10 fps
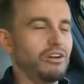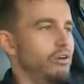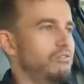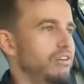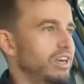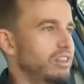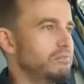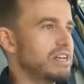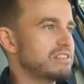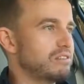on offer in the
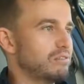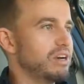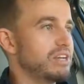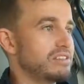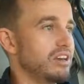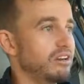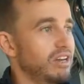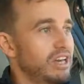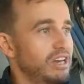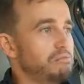Mazda 3. So
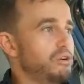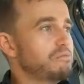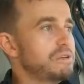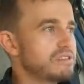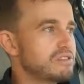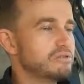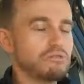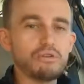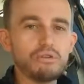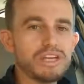improvements to
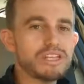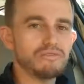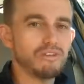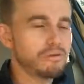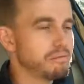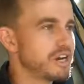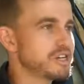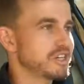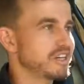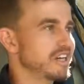noise,
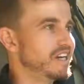vibration and